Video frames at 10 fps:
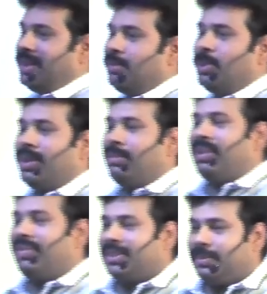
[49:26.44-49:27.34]
and more number
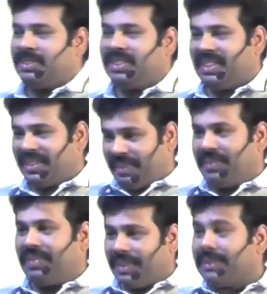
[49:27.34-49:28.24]
of experts are
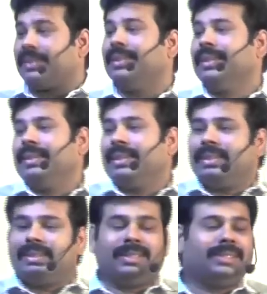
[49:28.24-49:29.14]
required for it.
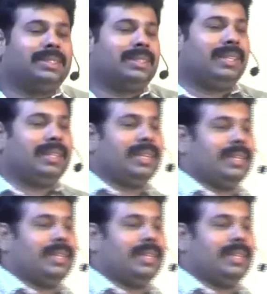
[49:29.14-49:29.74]
Is it clear or